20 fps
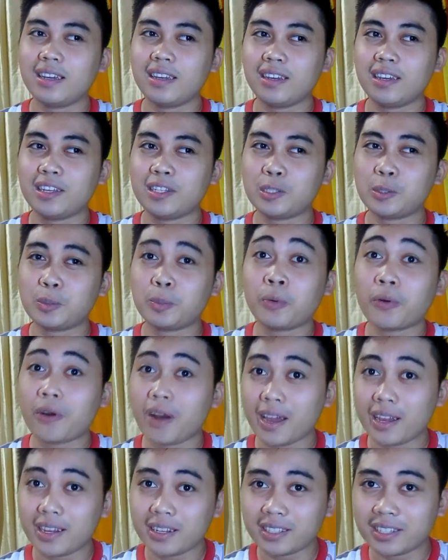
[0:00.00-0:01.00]
its
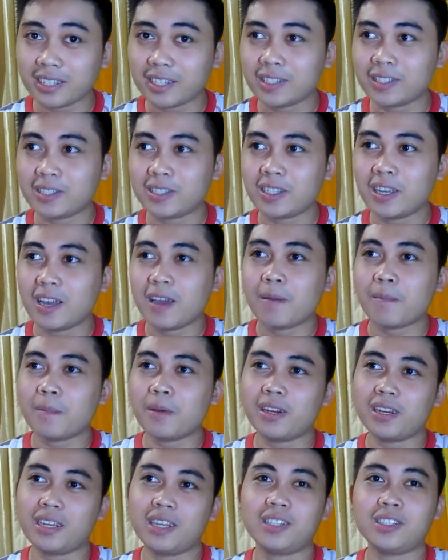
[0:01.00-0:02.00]
prices,
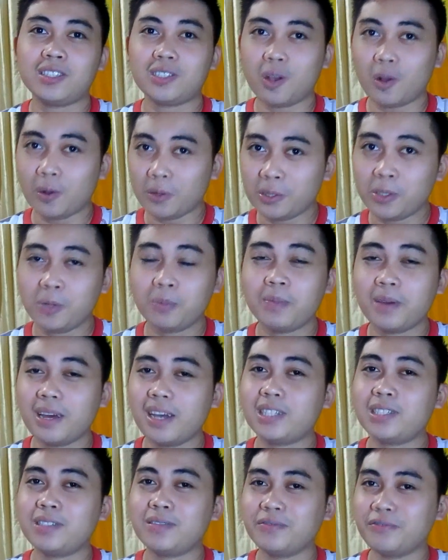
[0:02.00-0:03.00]
but it's also
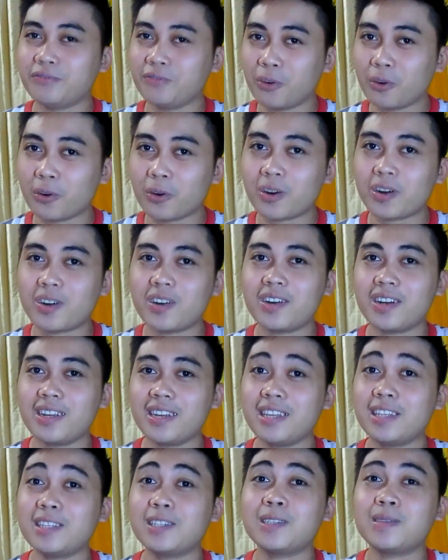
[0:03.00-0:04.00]
best for
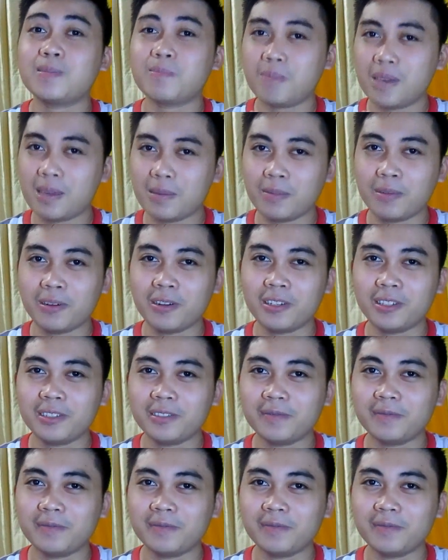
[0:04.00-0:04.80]
its people.